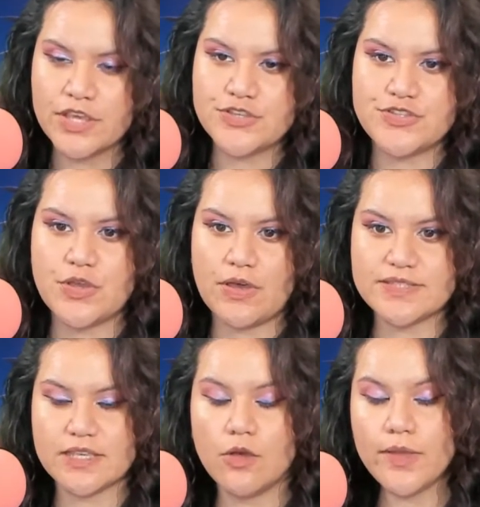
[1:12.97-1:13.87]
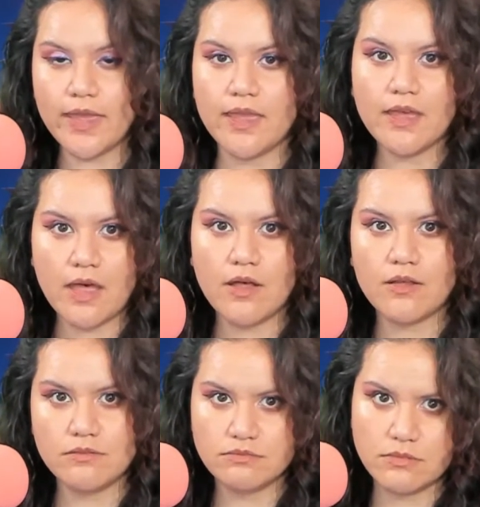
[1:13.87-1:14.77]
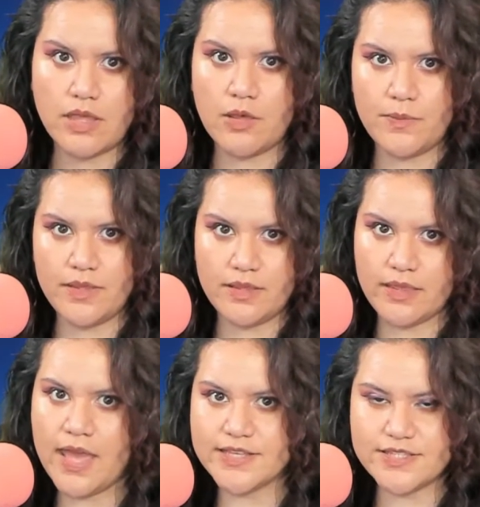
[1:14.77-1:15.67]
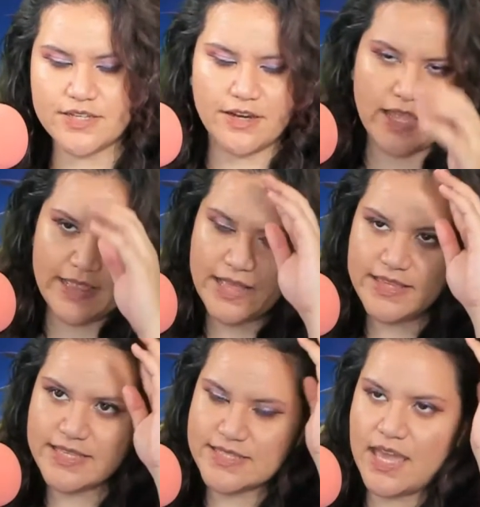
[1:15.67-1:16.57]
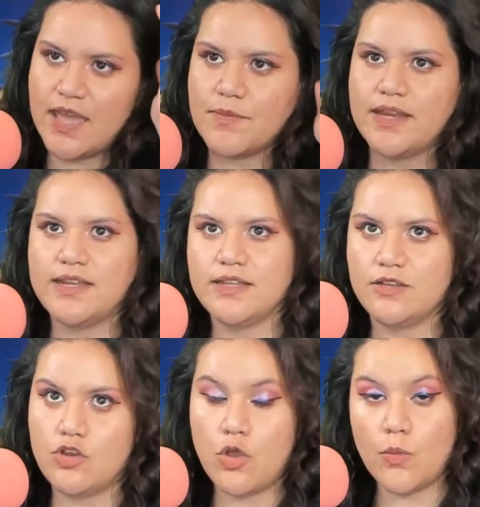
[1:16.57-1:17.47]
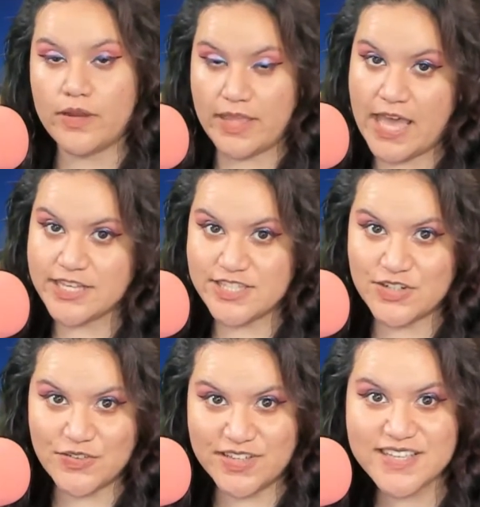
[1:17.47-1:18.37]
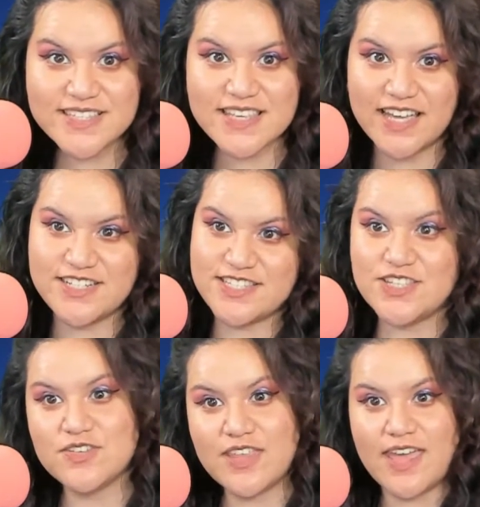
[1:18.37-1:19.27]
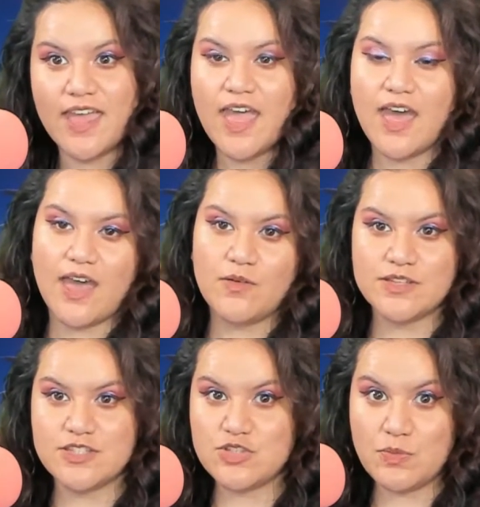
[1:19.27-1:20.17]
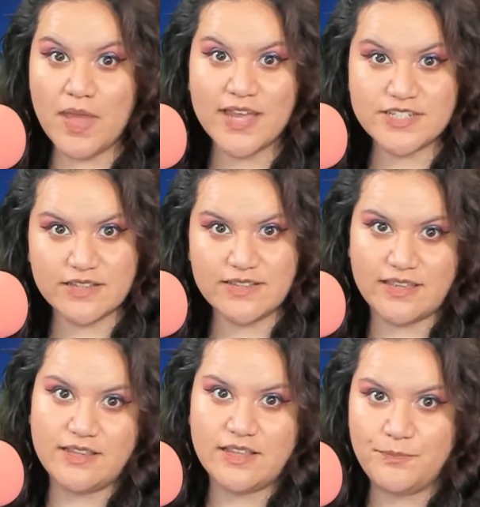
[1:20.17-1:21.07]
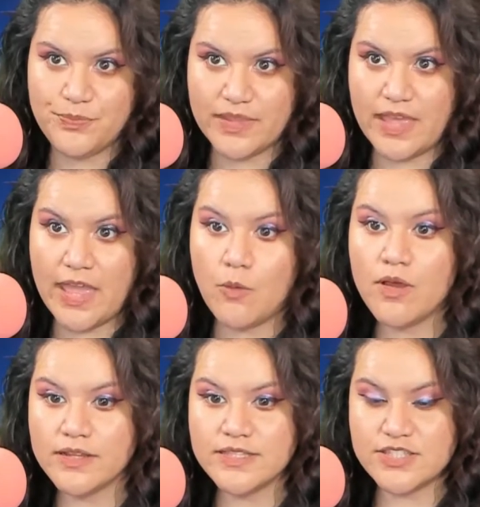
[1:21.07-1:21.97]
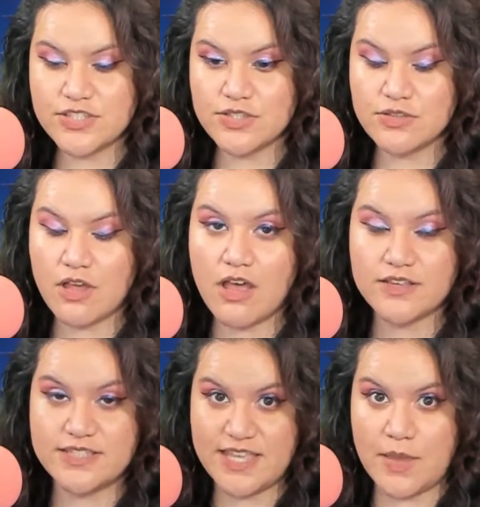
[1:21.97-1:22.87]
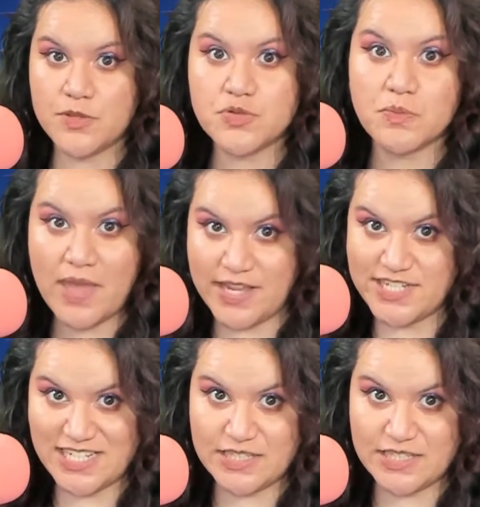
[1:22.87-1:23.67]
So I was like, okay, I'll I'll be a caster. And at that time, I didn't know what a caster was. I just knew that I wanted to do magic. like, I wanted to cause damage with magic.